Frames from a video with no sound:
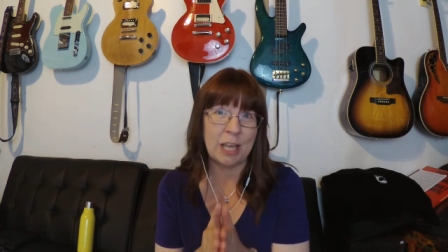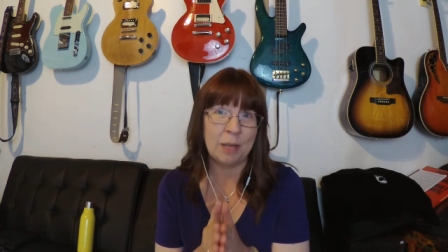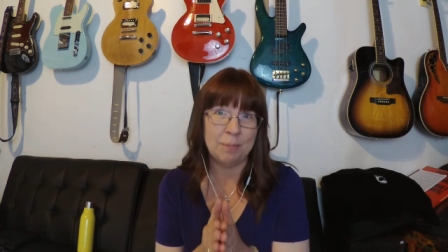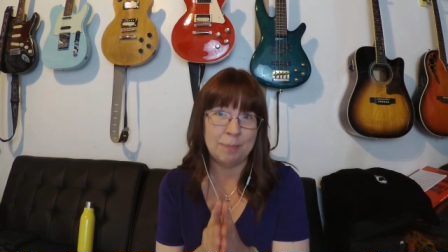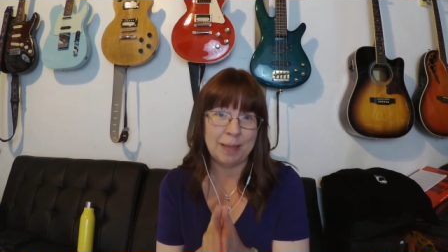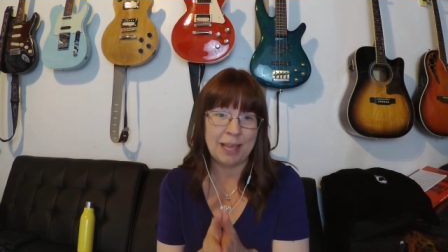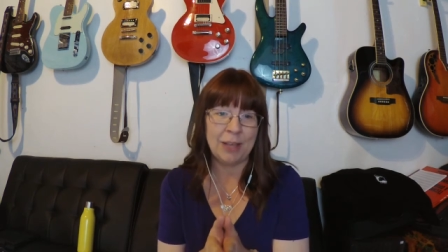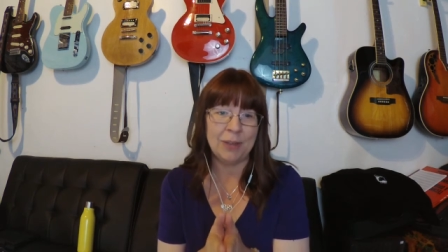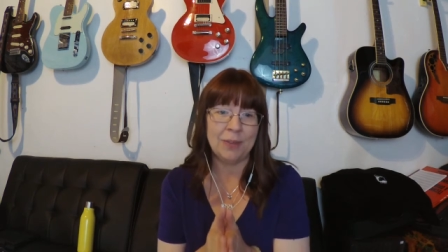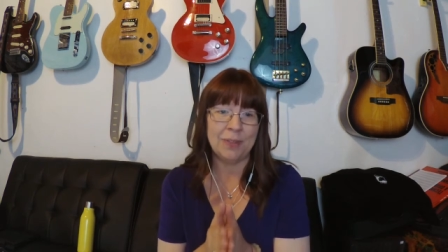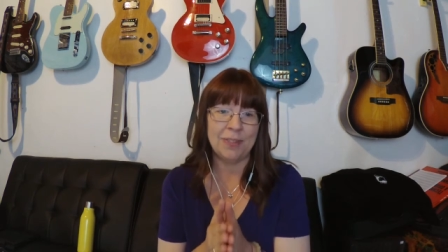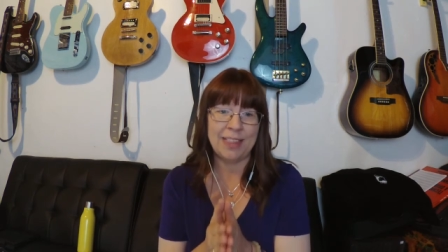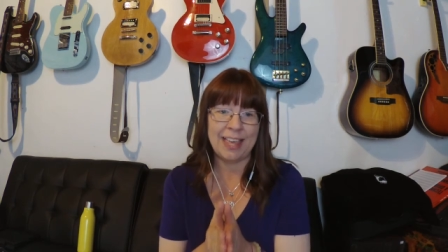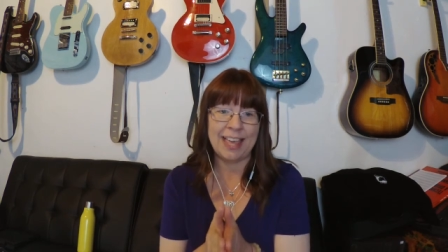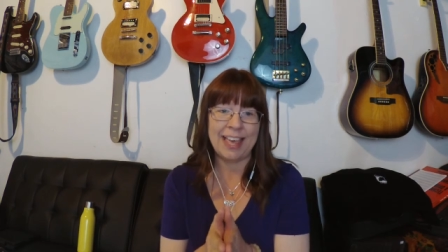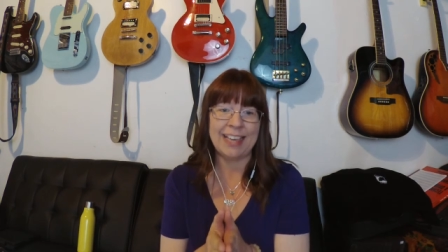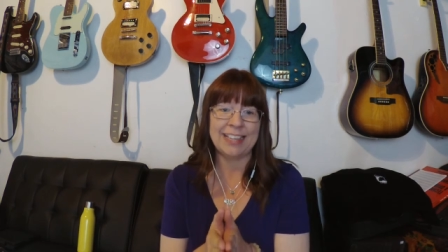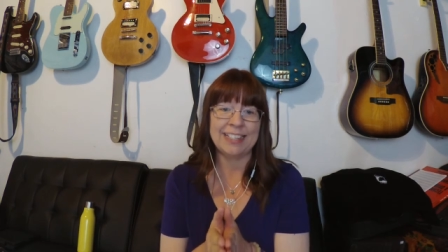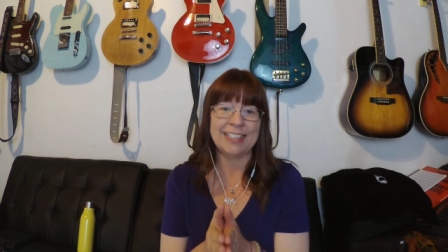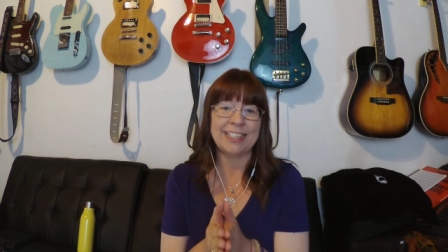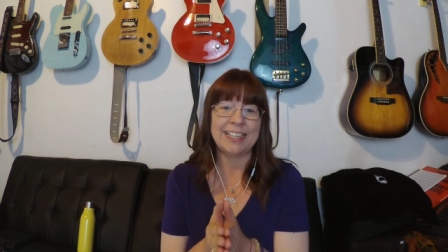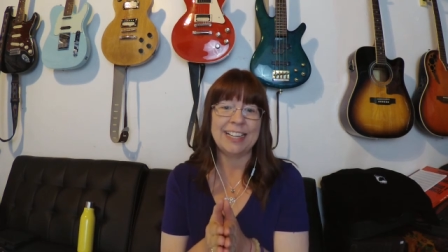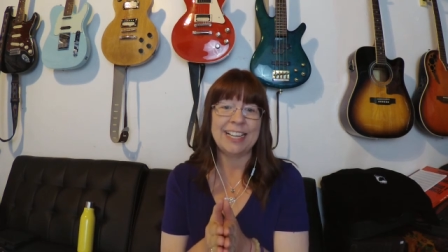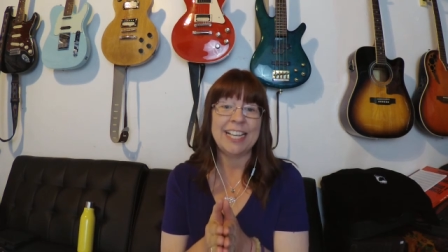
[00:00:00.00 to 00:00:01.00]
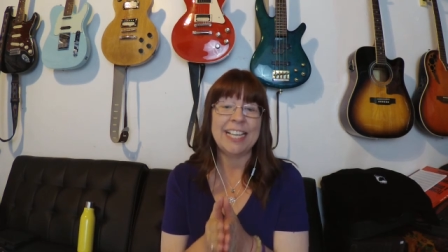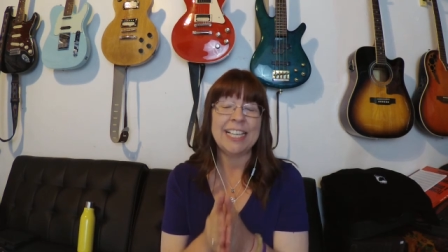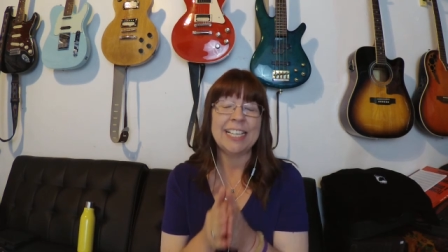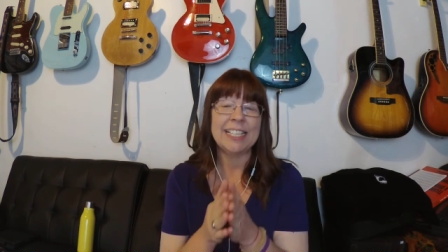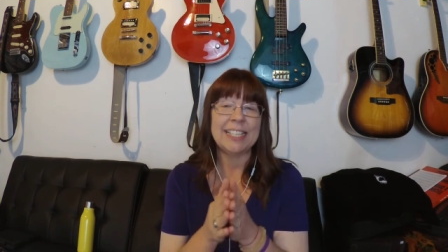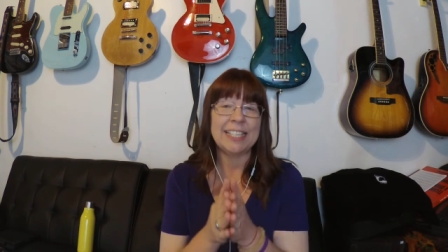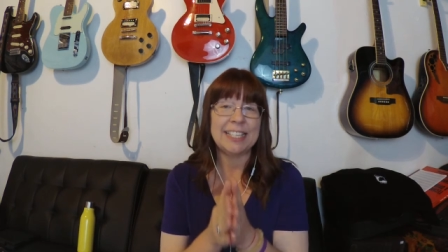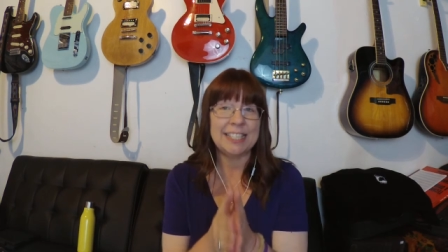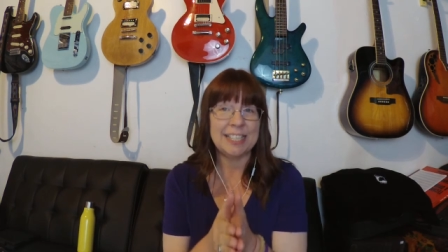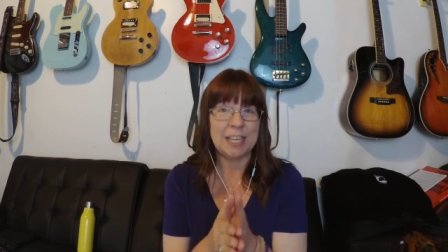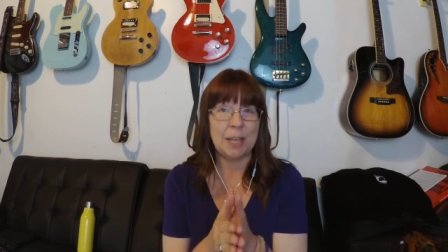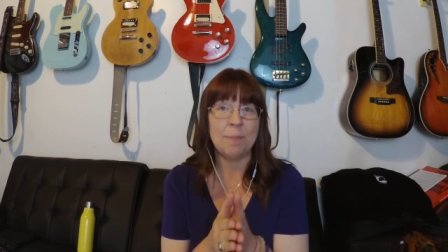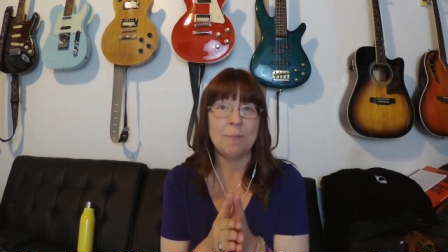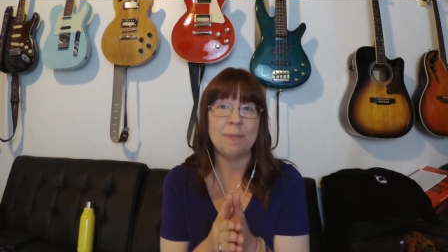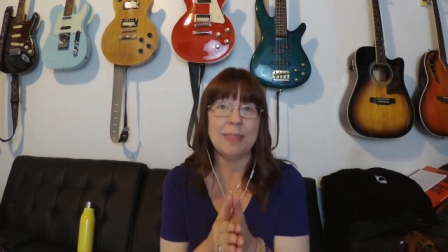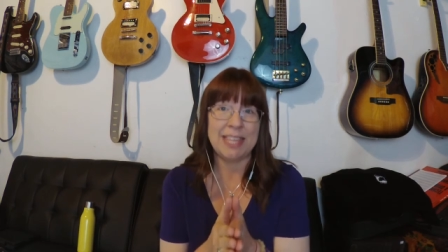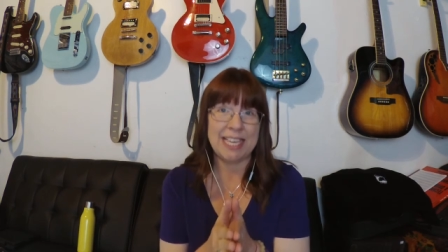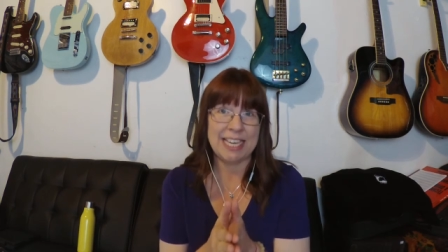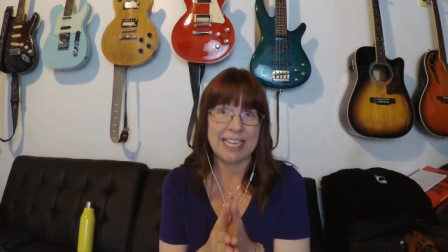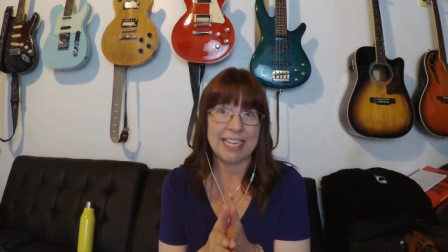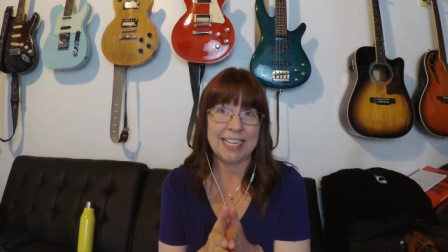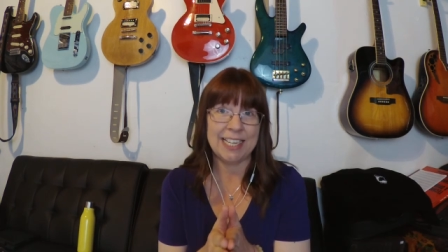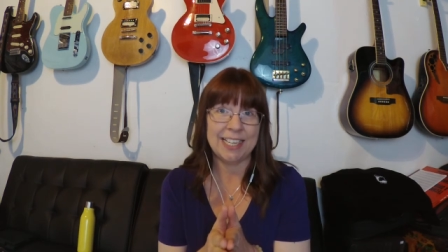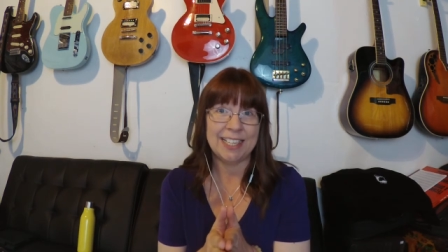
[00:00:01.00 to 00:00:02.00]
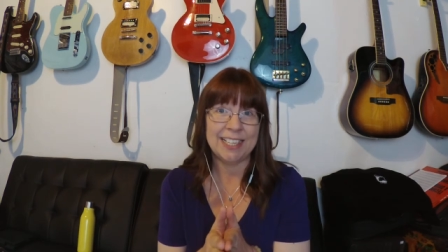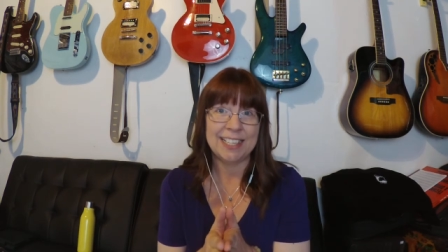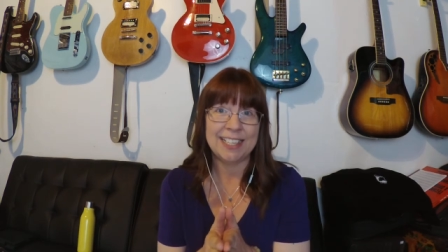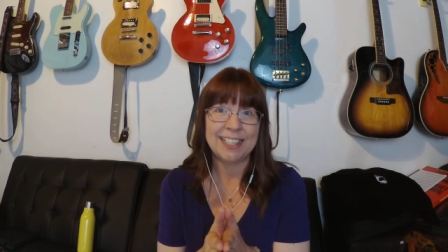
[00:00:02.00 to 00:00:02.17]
about that something.